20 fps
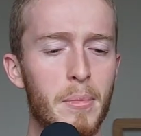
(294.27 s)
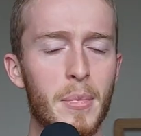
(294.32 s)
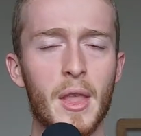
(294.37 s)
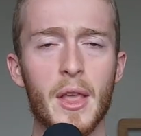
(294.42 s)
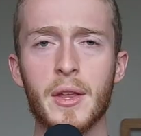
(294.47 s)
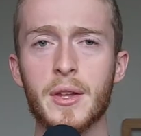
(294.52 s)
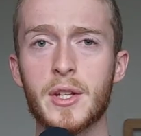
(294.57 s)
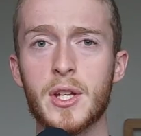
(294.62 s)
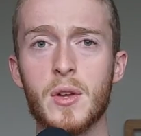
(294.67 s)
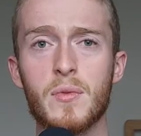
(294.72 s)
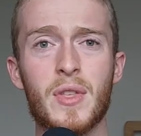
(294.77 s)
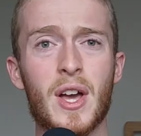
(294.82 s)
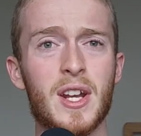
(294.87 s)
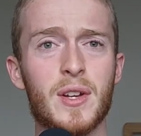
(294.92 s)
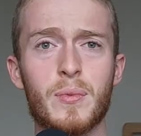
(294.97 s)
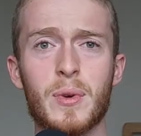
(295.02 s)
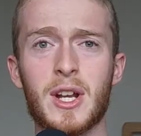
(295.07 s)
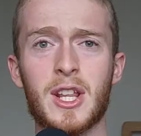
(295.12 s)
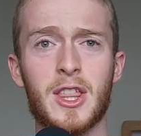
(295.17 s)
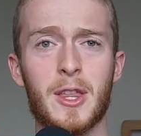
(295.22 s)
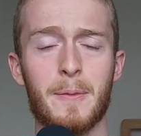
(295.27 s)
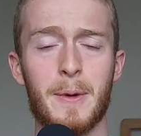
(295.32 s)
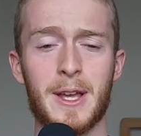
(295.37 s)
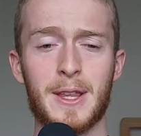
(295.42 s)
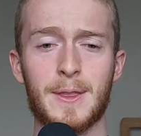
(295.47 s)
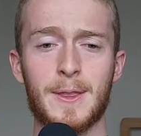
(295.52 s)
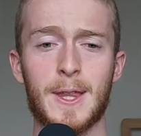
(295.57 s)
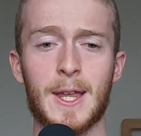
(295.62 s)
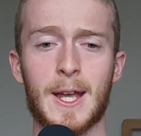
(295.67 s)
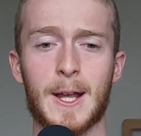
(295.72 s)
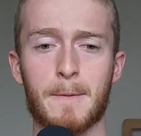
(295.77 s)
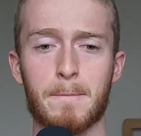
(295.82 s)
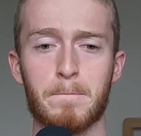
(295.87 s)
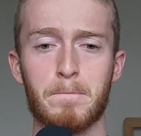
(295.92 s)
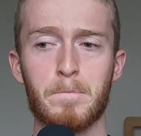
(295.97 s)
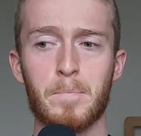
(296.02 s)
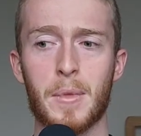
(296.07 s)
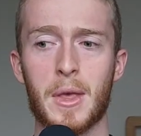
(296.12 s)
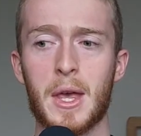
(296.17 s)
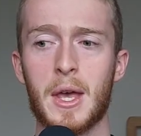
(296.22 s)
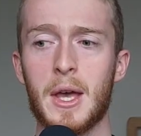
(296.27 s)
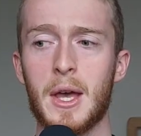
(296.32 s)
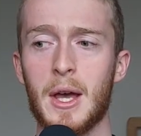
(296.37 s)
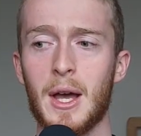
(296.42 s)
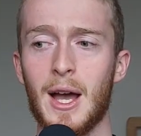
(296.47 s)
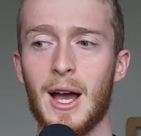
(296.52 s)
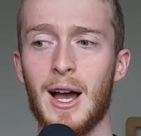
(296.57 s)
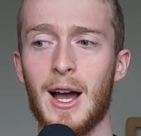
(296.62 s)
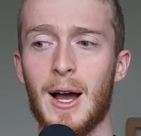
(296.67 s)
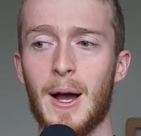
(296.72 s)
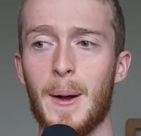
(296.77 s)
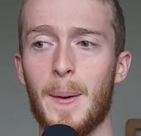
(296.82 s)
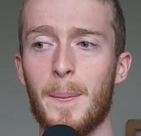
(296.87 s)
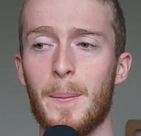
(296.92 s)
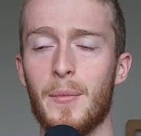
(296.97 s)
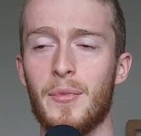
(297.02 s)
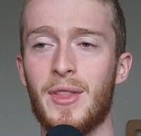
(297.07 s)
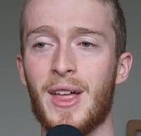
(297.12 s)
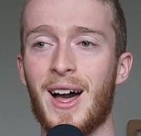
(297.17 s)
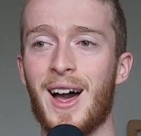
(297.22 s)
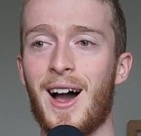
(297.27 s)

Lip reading: So that's really the main thing. that